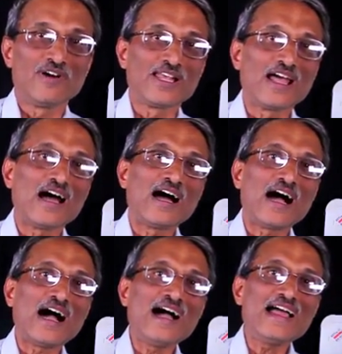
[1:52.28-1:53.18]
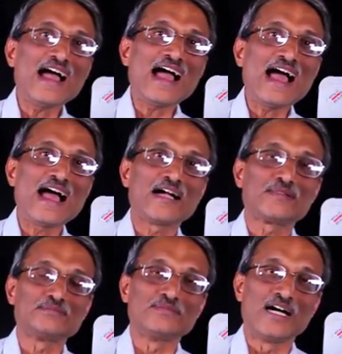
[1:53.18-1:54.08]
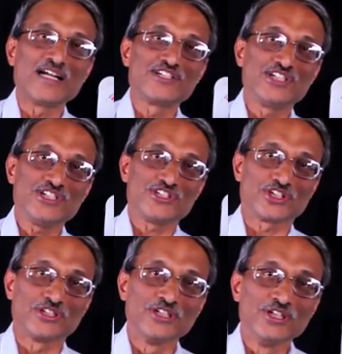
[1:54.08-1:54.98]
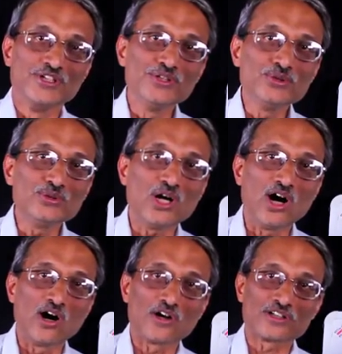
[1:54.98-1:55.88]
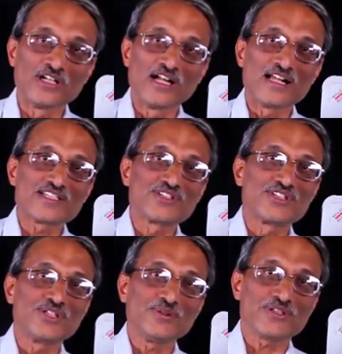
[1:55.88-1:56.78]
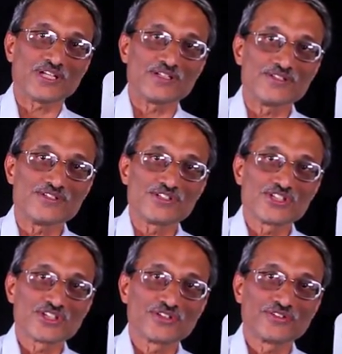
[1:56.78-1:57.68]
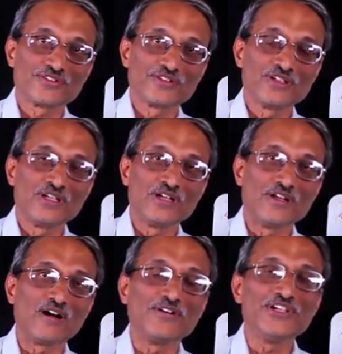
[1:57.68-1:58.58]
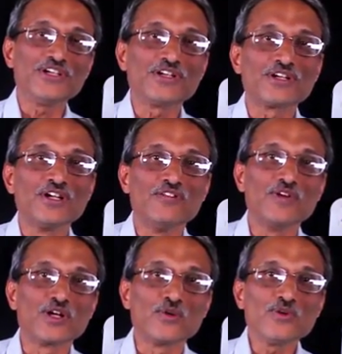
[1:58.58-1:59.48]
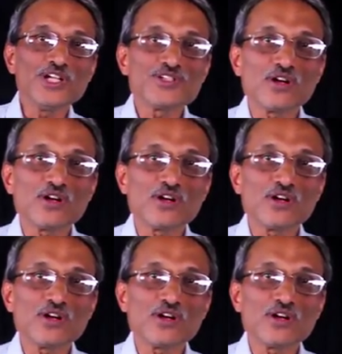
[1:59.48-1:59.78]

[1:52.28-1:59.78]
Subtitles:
Well, I am a teacher. You are a student. Now here, we are only